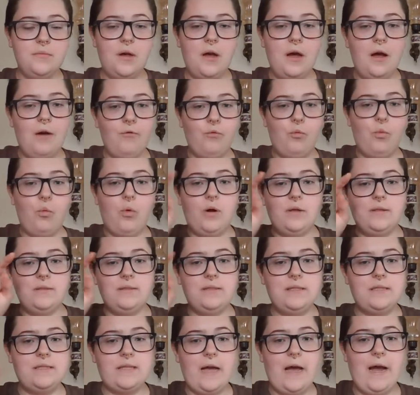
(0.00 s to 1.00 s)
of
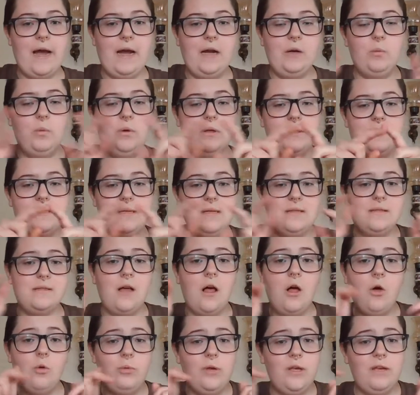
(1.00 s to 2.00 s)
one side once it's
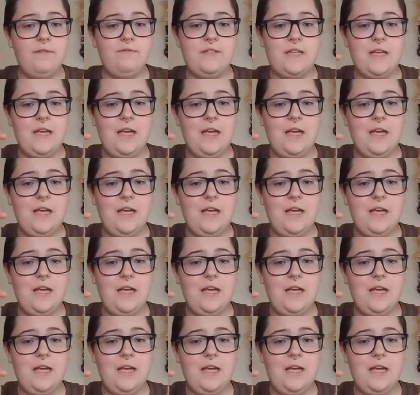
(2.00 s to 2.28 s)
all weaved